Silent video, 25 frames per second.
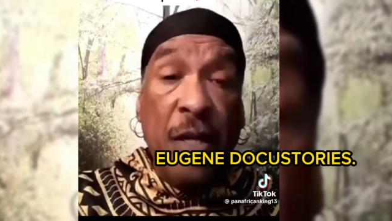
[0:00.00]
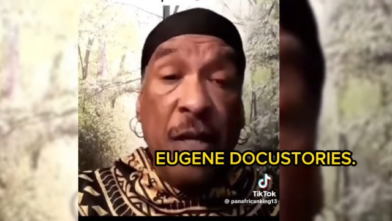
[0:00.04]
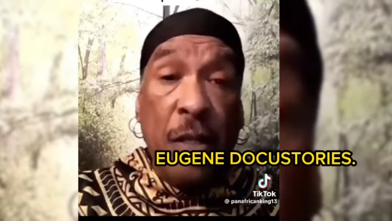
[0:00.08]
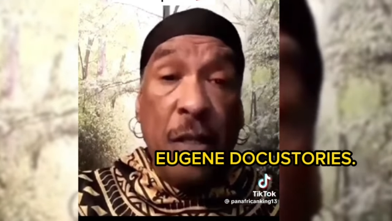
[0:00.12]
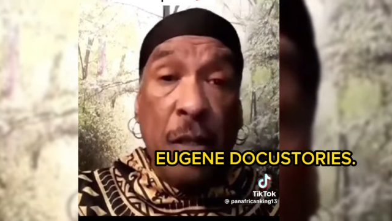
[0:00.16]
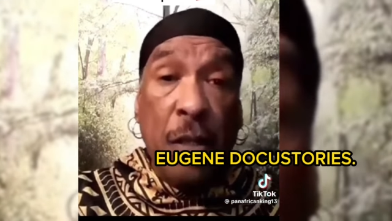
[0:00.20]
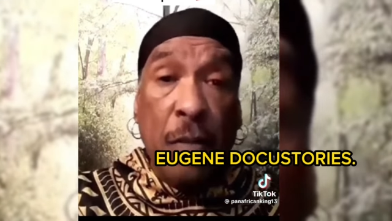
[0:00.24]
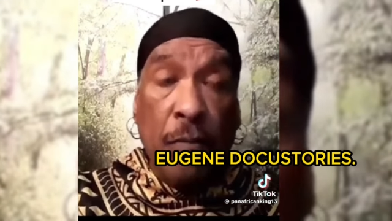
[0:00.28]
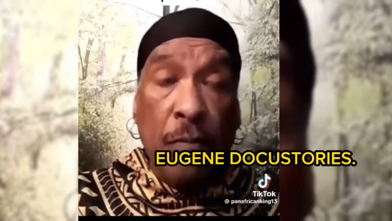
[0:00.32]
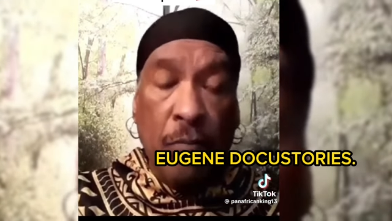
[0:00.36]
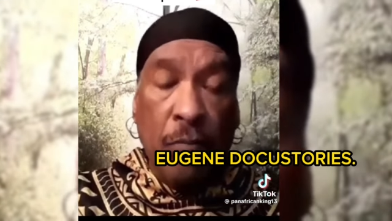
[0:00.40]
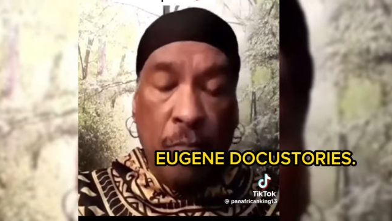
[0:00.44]

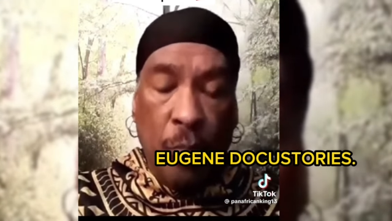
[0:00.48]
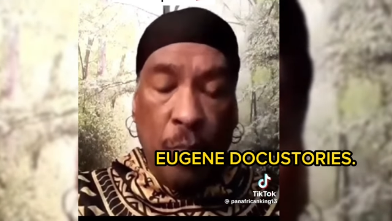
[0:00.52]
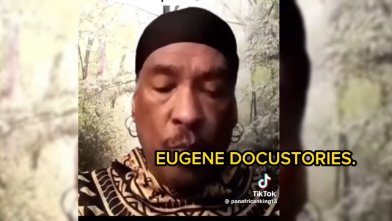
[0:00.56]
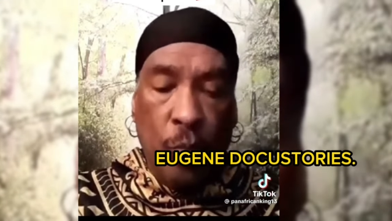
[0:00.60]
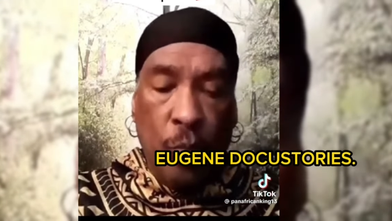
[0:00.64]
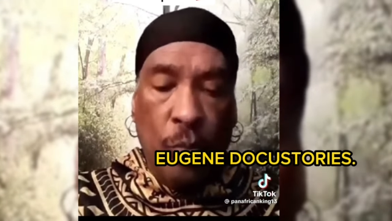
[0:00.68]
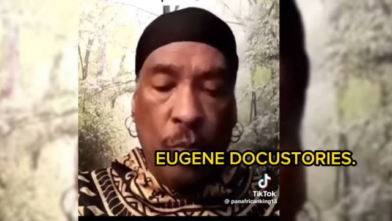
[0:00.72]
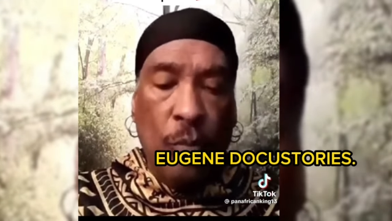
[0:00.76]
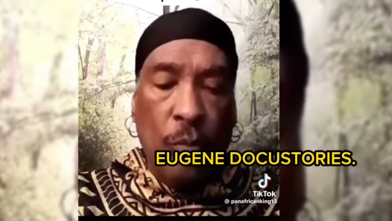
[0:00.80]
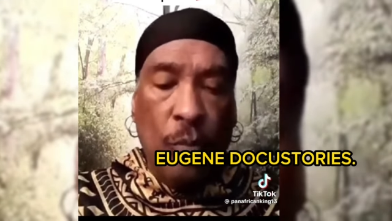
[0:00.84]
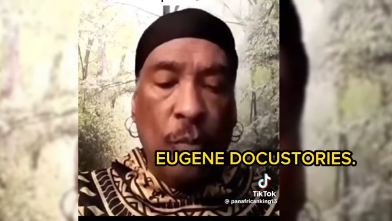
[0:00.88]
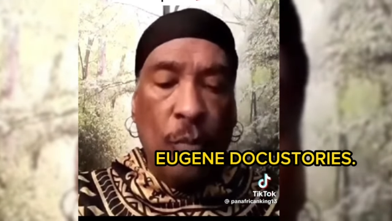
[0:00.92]

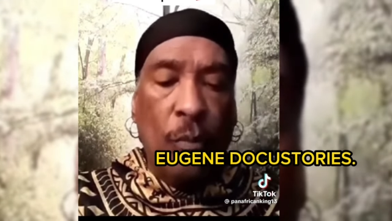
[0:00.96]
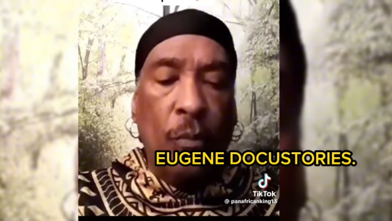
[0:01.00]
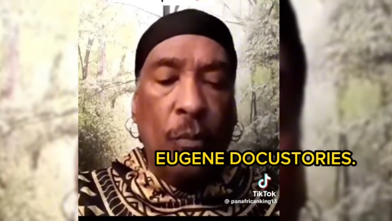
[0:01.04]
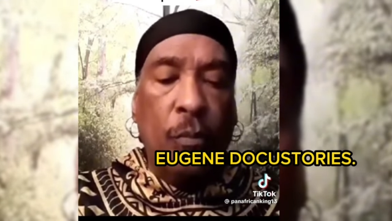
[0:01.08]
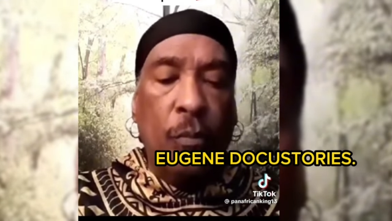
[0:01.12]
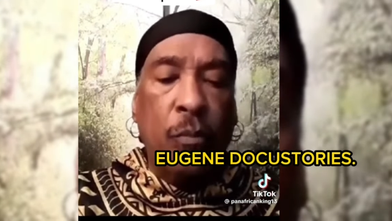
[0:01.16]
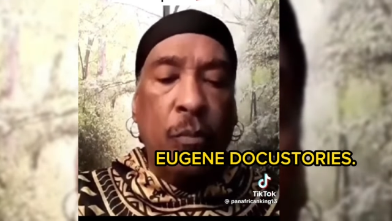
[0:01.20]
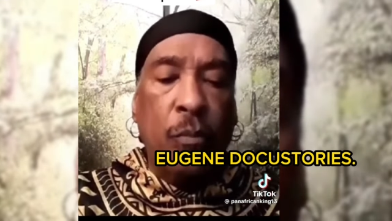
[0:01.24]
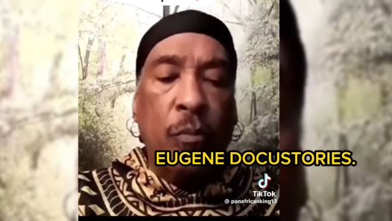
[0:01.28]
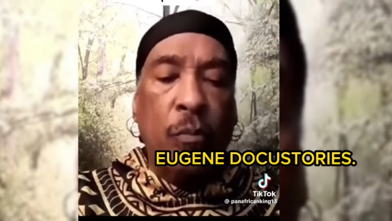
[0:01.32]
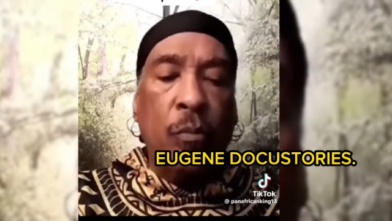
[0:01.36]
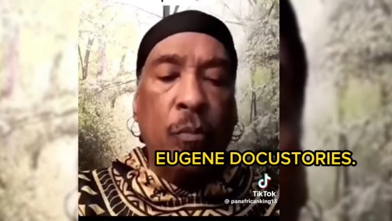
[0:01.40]

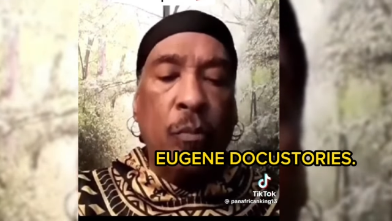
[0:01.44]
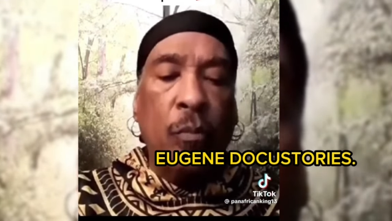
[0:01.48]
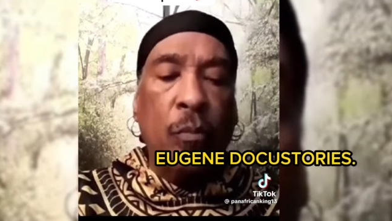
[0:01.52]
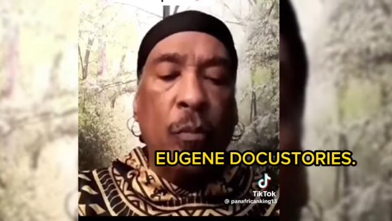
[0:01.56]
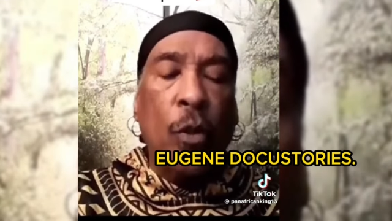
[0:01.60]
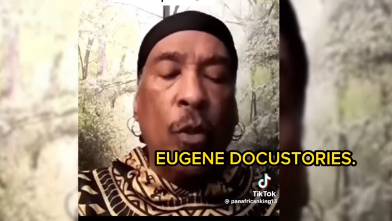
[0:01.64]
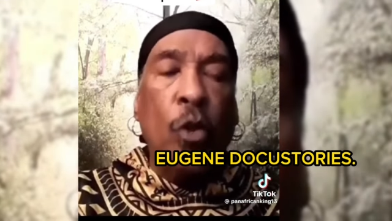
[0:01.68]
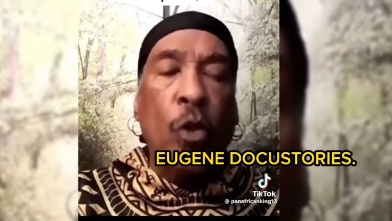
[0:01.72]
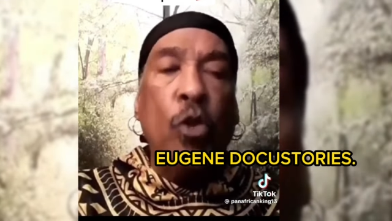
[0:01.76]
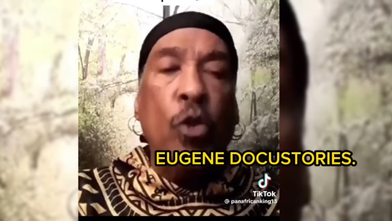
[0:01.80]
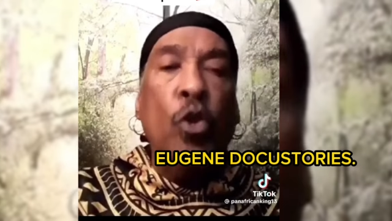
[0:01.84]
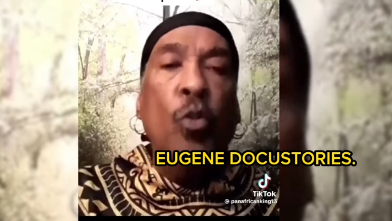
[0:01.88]

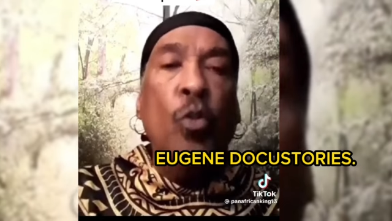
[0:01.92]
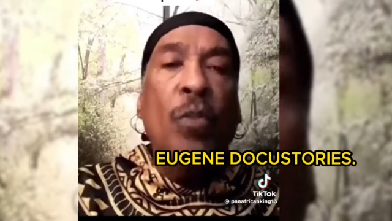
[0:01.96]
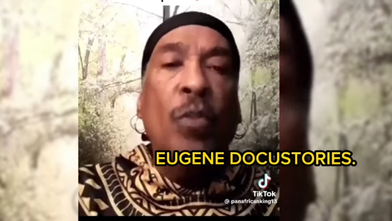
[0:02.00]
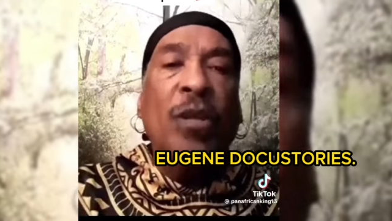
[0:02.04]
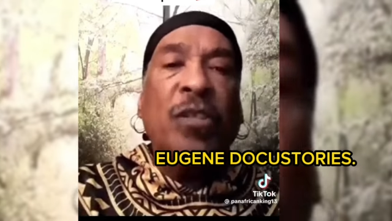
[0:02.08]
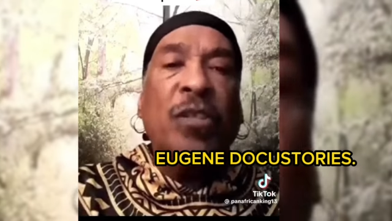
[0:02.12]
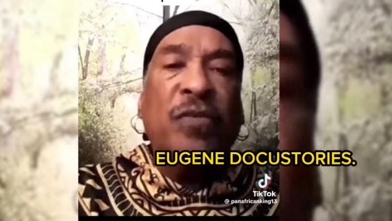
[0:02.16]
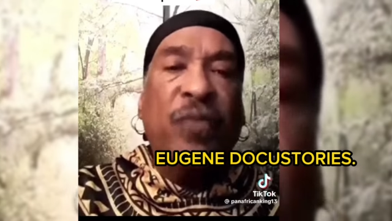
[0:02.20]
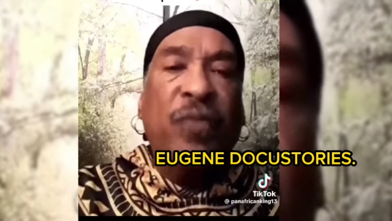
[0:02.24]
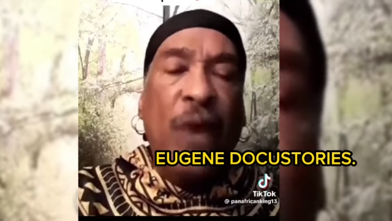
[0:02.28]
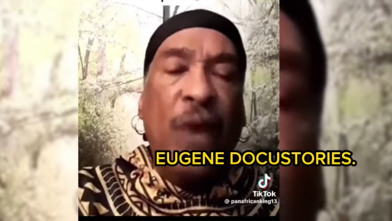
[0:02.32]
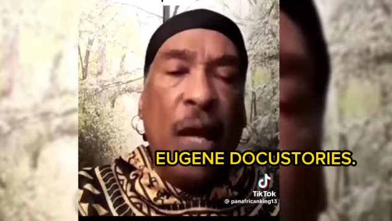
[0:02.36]
you must
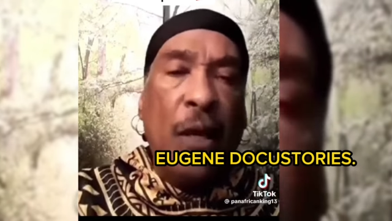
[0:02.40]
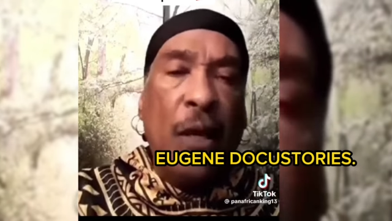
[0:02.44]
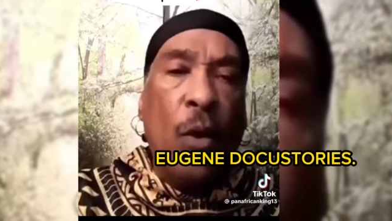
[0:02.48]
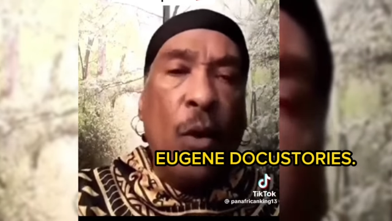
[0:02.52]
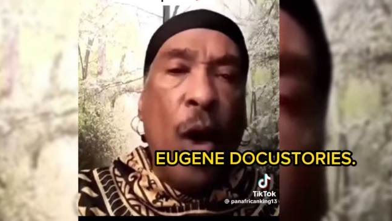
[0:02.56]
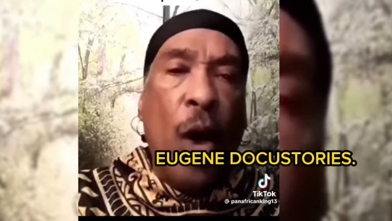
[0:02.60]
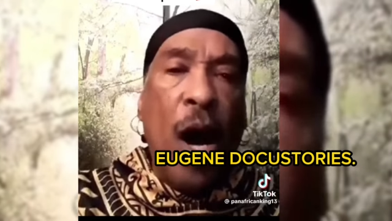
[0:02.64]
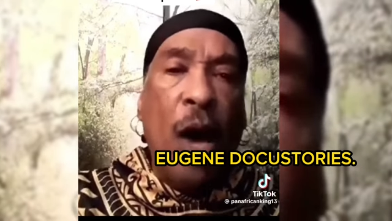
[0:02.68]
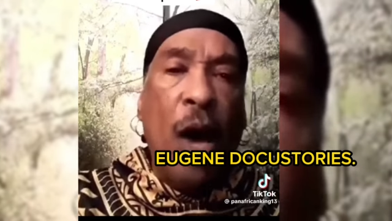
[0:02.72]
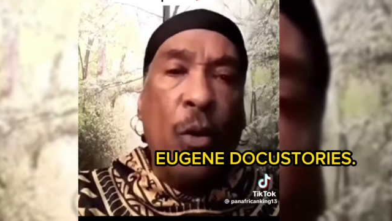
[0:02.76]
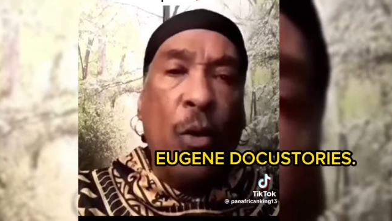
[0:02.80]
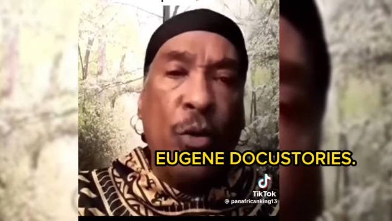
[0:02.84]
follow
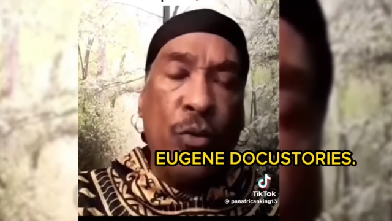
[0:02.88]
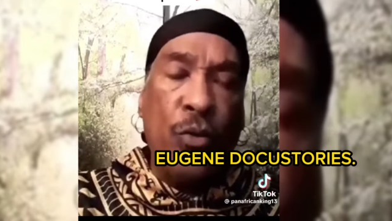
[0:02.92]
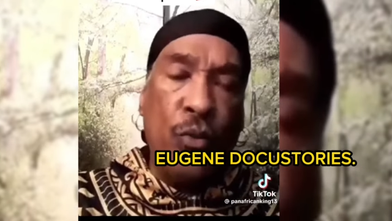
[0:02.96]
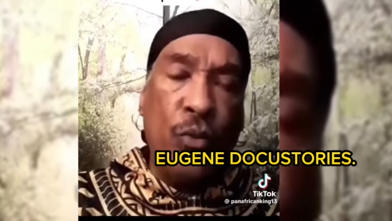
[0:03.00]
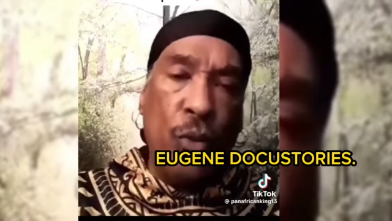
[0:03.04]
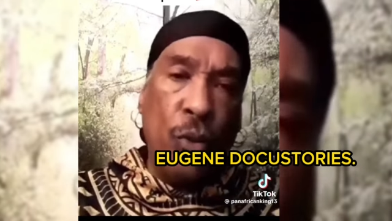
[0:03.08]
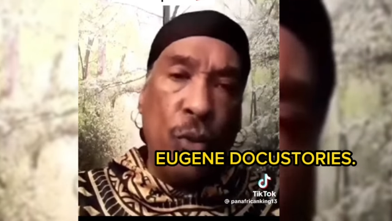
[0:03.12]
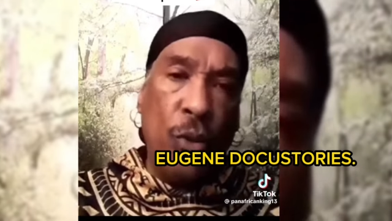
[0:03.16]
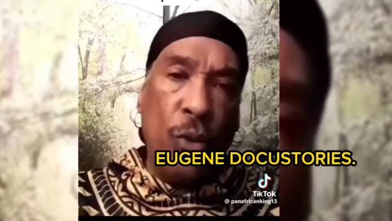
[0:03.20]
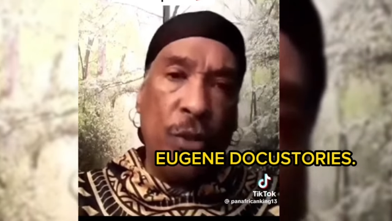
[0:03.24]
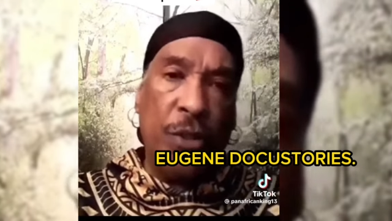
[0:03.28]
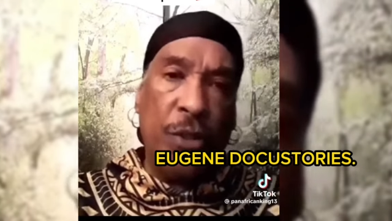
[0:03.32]
our
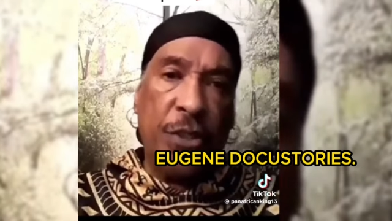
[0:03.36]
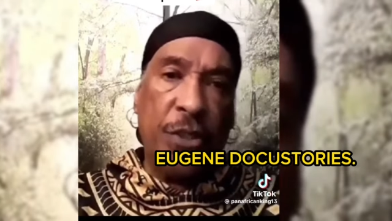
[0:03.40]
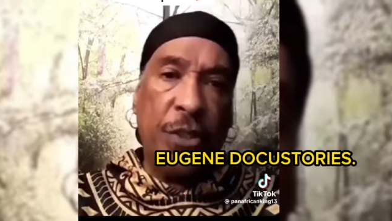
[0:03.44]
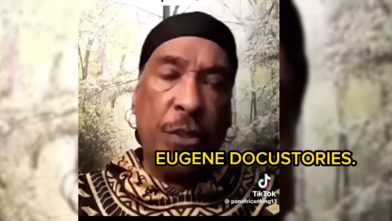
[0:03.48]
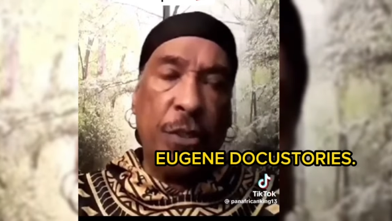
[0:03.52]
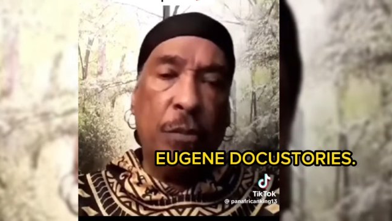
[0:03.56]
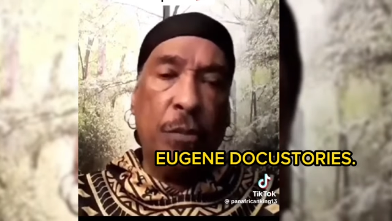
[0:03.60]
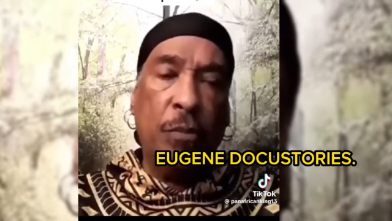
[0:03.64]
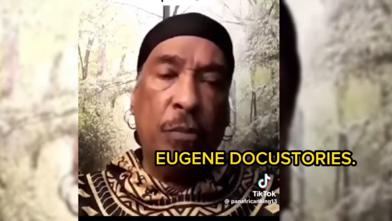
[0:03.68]
rules.